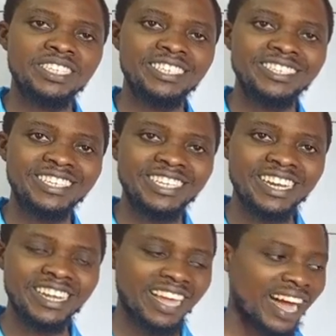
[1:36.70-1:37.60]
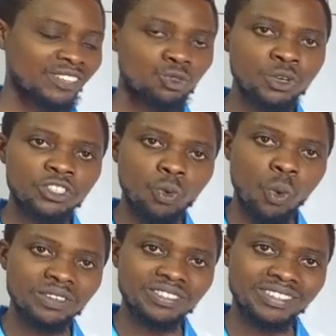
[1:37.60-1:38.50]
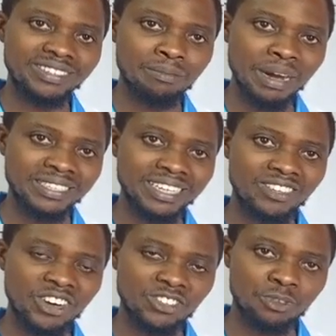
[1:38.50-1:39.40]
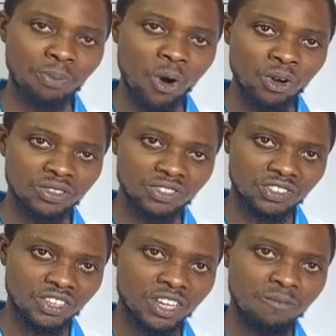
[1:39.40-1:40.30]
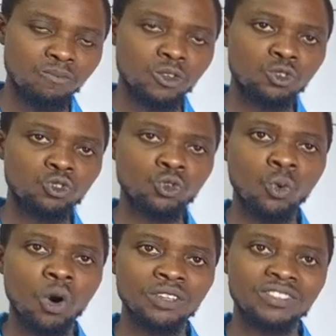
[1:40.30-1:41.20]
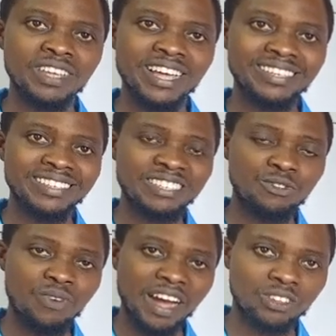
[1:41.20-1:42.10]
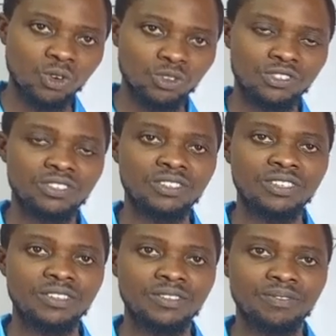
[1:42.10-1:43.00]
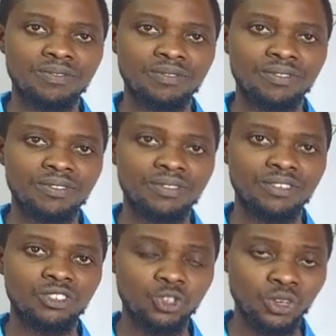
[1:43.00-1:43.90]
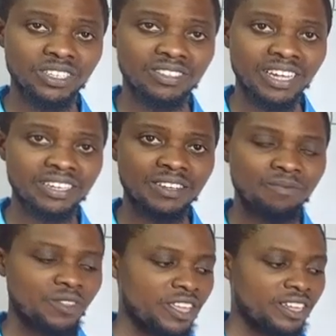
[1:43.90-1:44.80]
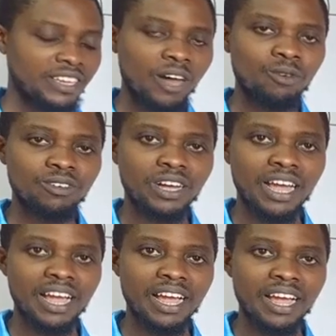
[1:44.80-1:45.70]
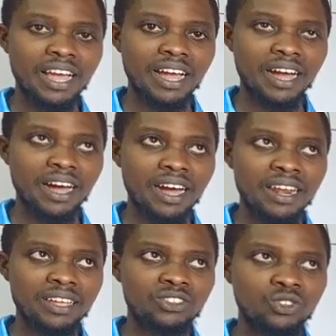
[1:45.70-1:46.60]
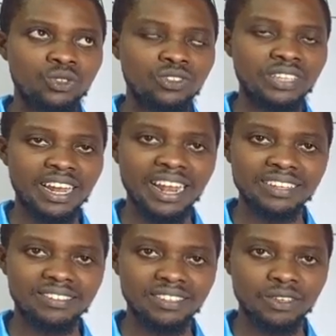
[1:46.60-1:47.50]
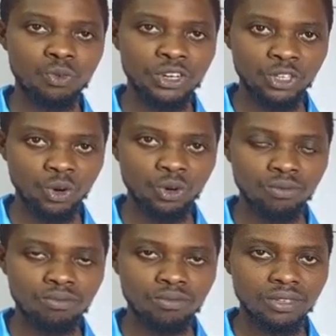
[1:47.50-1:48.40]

the degree at which quantity demanded responds to what these factors. Do you understand? Now, let's use the elastic we know,